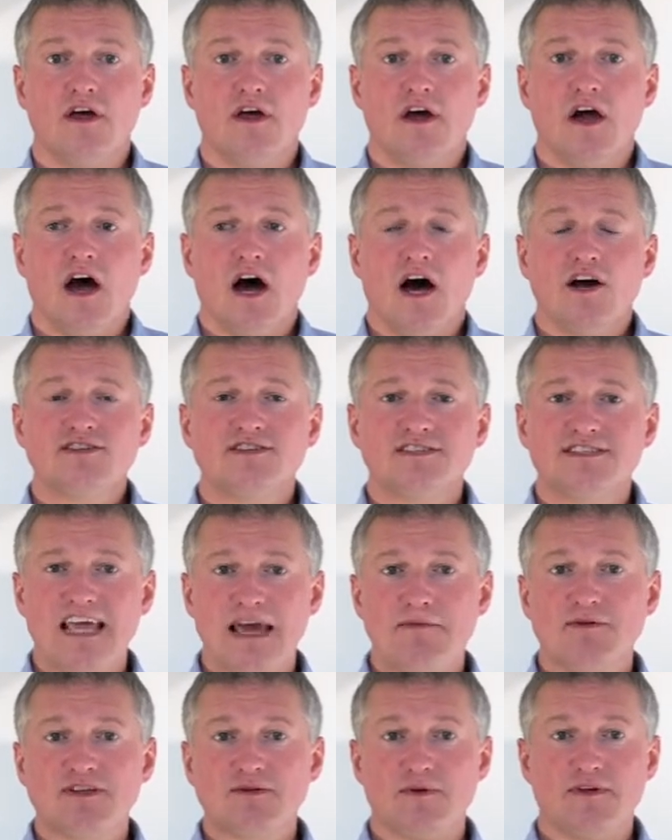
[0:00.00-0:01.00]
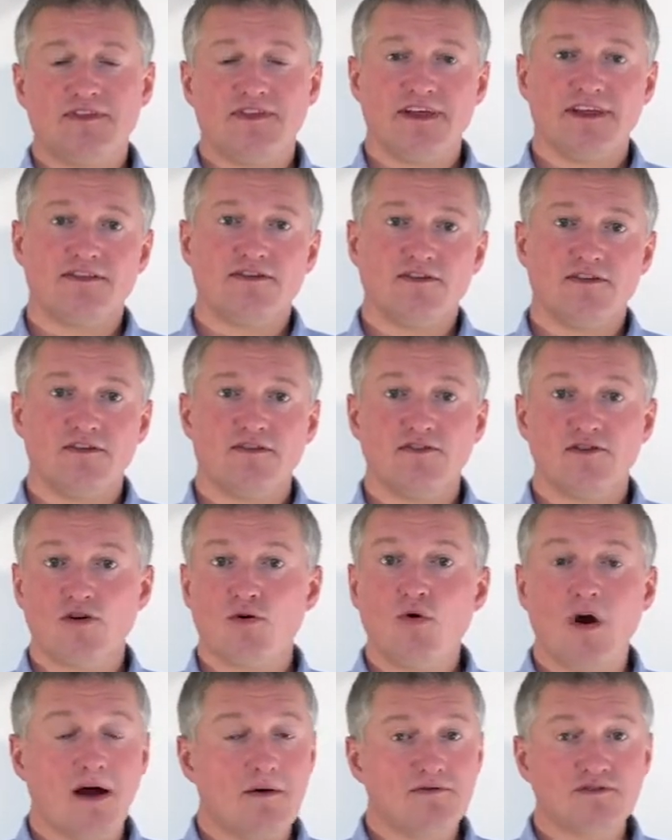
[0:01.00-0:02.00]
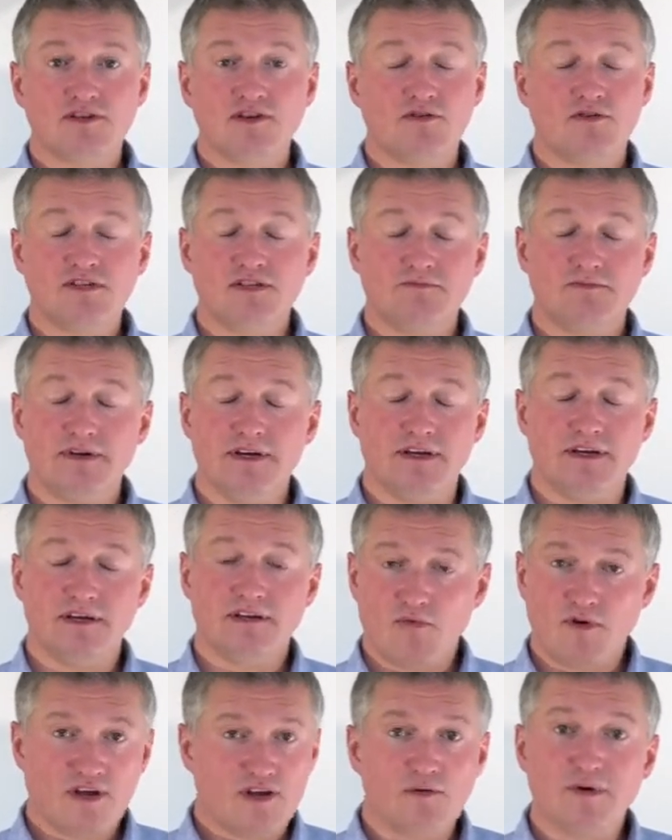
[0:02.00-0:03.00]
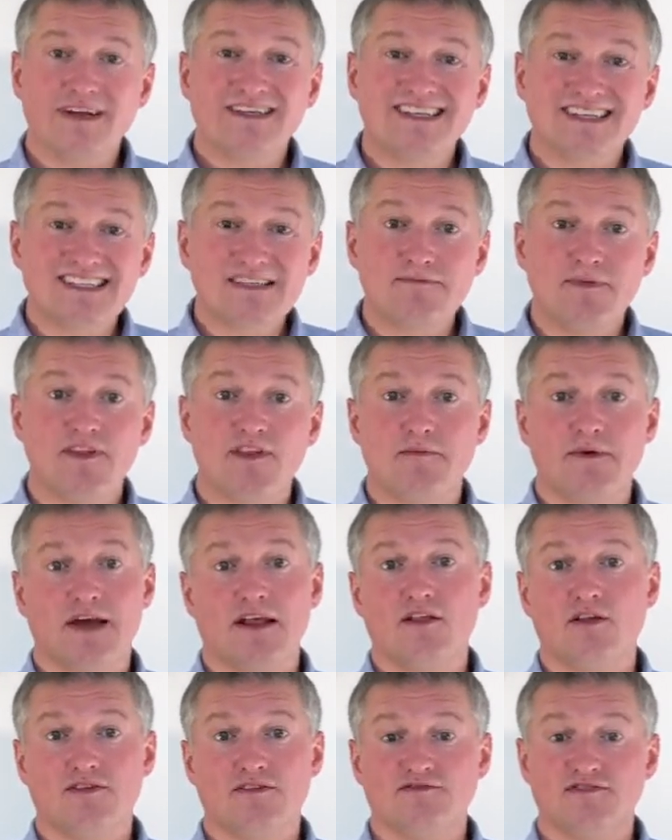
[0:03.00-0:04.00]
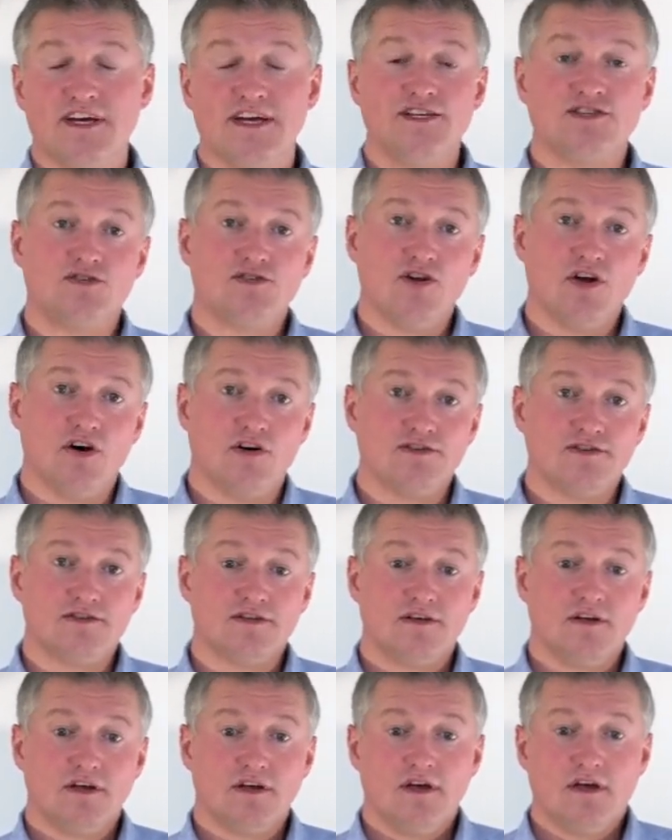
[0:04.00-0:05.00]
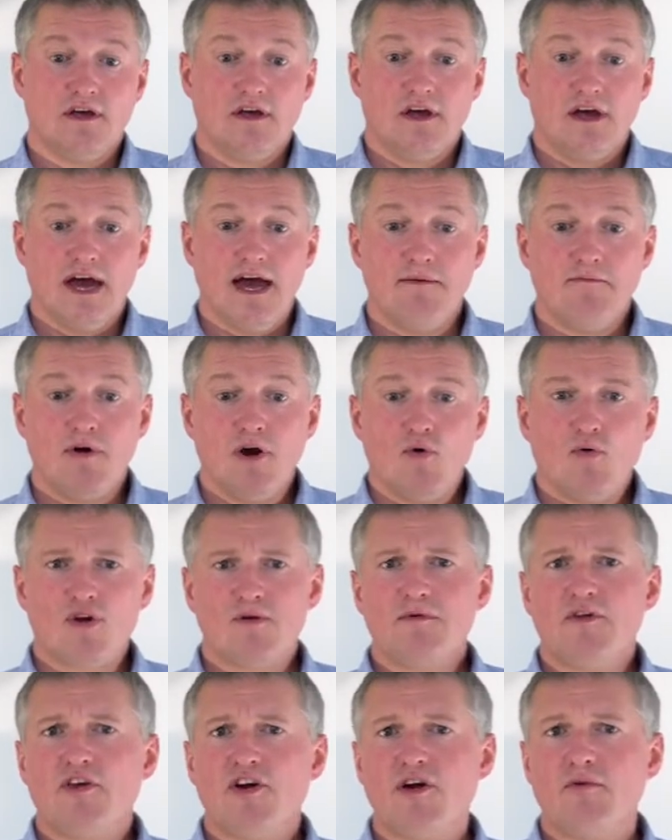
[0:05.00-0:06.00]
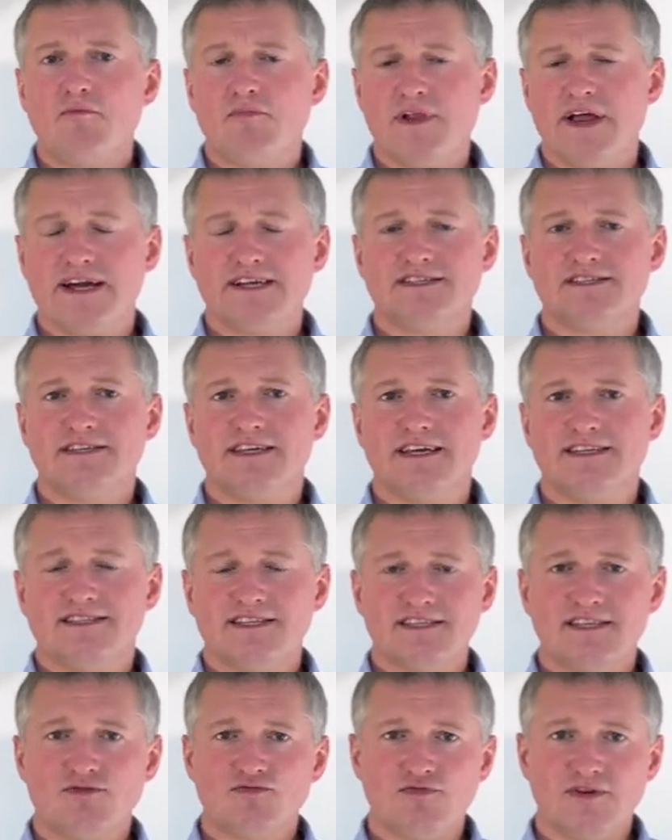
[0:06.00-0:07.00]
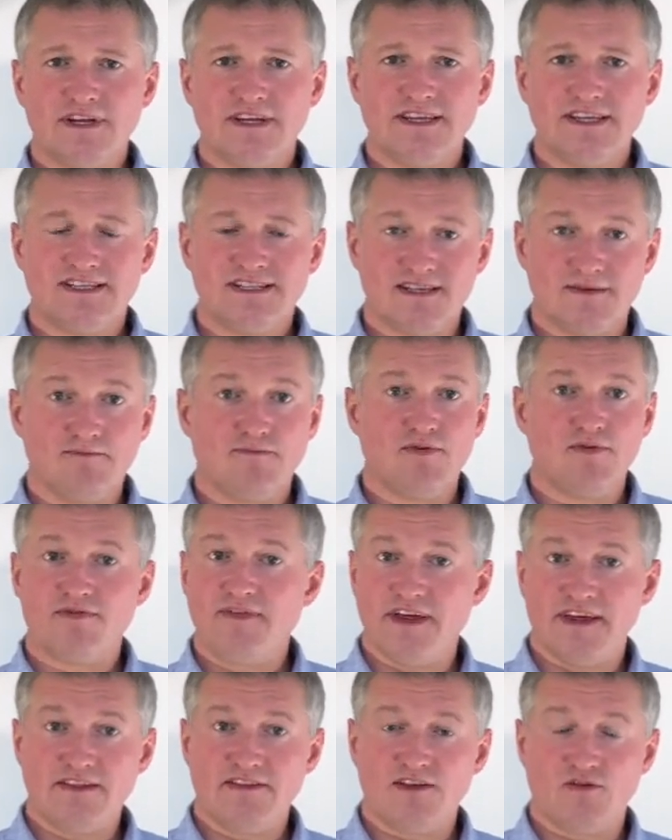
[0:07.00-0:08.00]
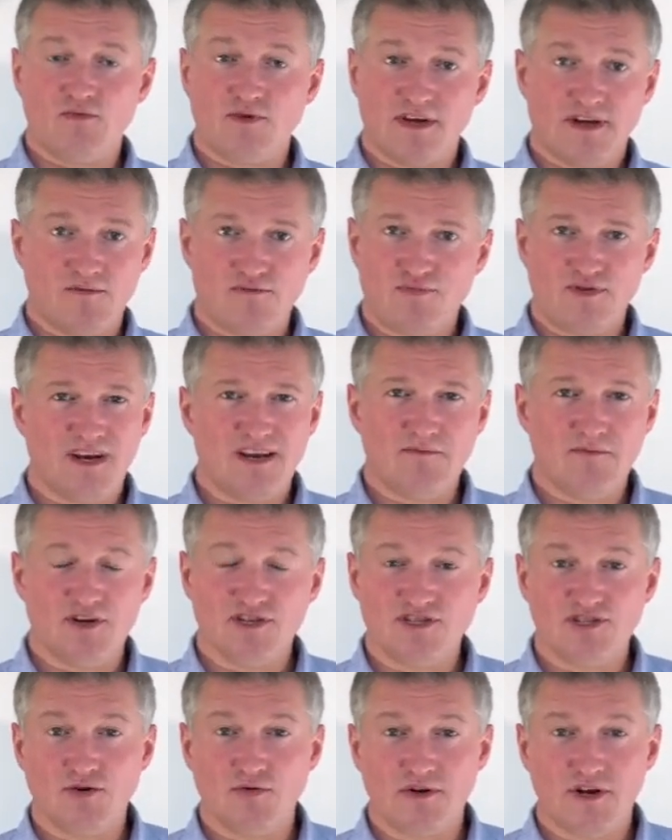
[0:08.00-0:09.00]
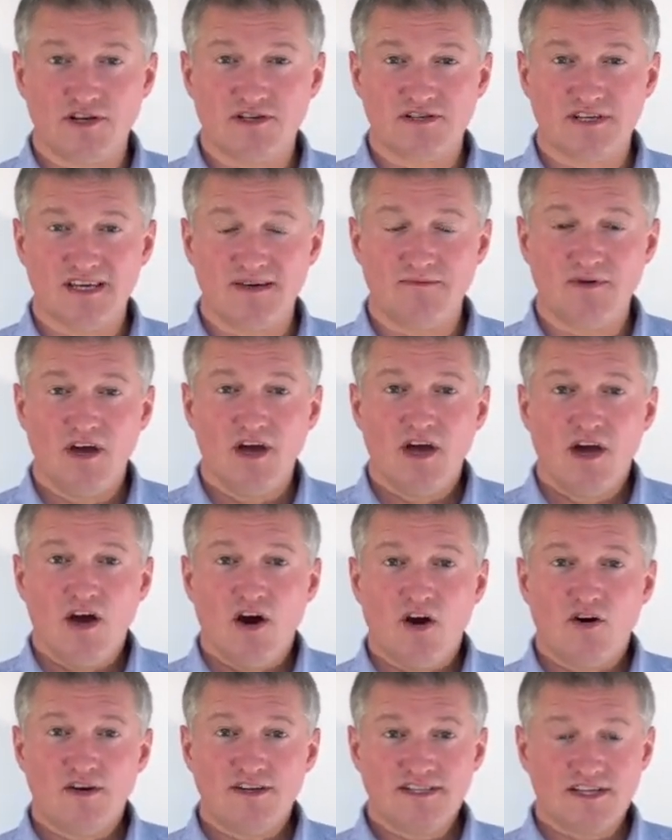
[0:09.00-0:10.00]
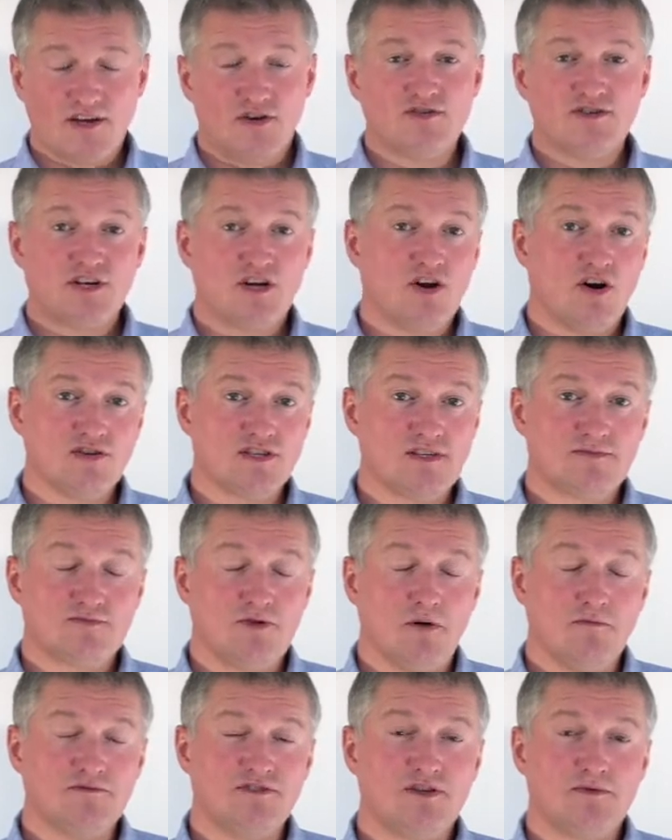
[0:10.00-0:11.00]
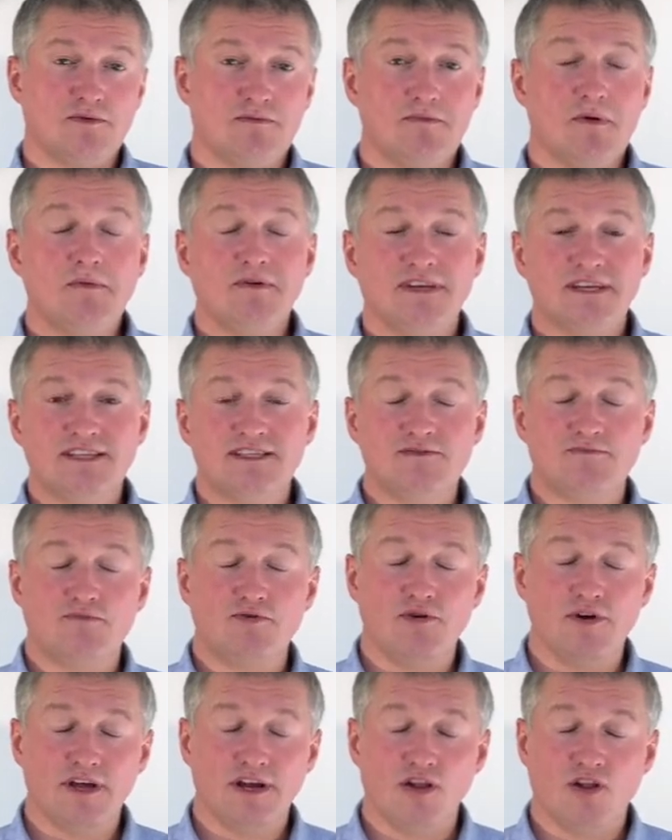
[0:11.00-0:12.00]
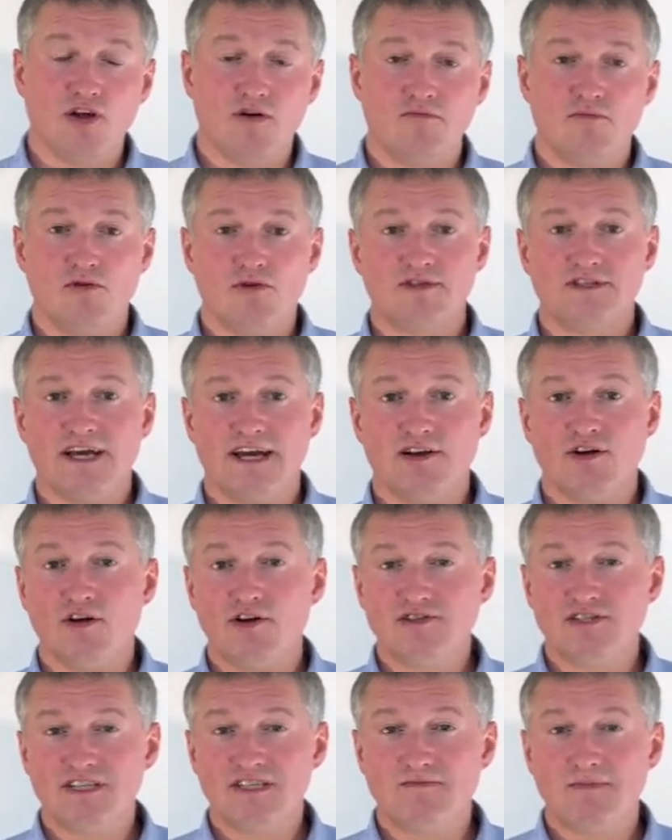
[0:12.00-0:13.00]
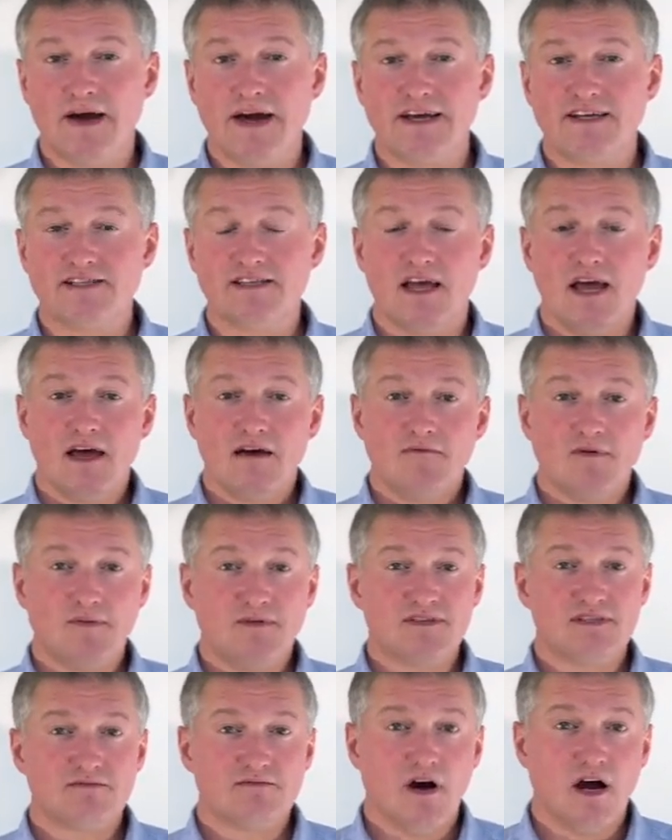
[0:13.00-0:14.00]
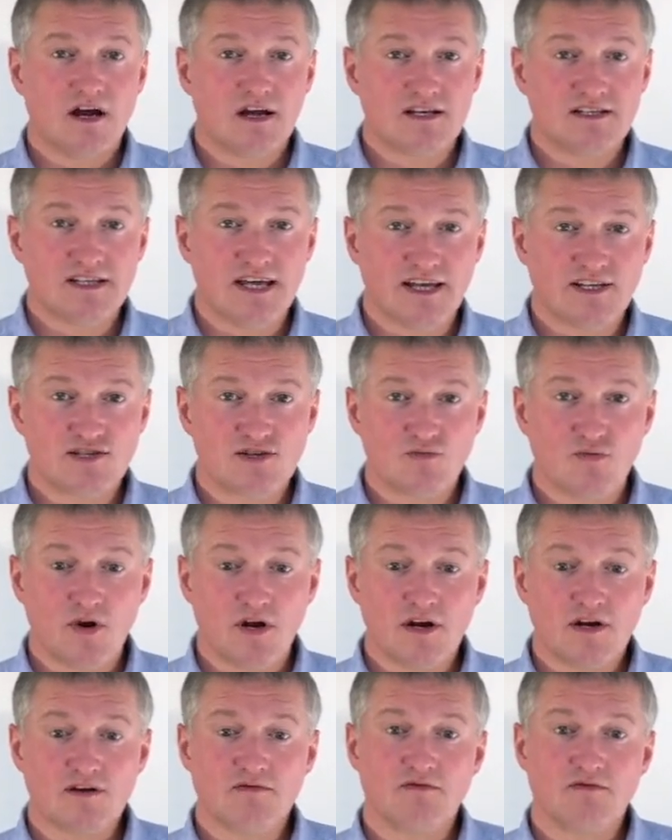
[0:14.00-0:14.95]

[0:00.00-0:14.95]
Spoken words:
How stable do we think the requirements are going to be? Do we anticipate there being a lot of change or not? What about the complexity? Is this a really simple thing that we can pretty much do in our sleep, or is it going to cause us problems? Do we maybe need to put in a lot more technology spikes, maybe some architecture work?